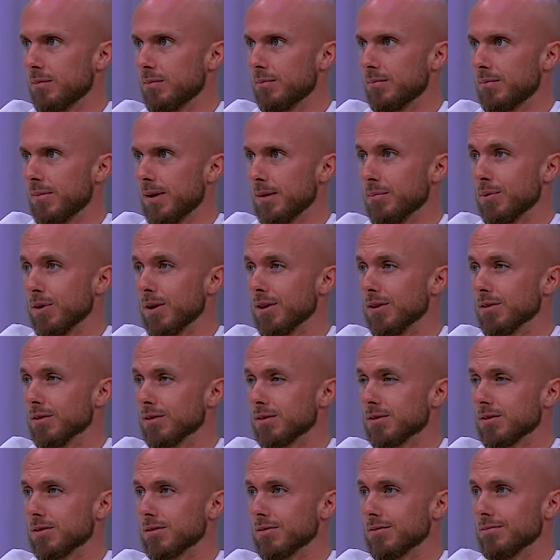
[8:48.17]
my brother's
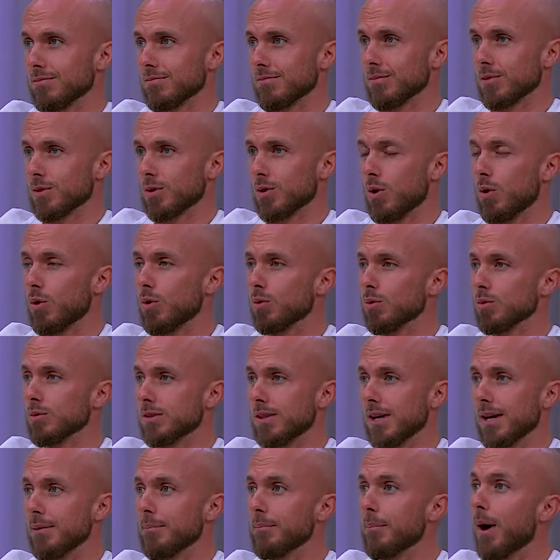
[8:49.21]
cold,
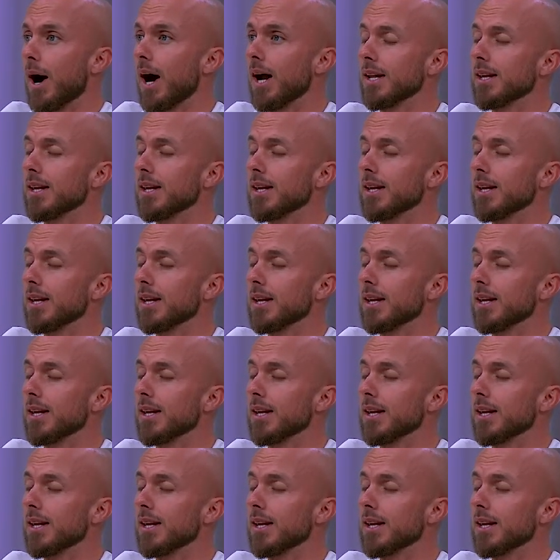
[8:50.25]
dead body,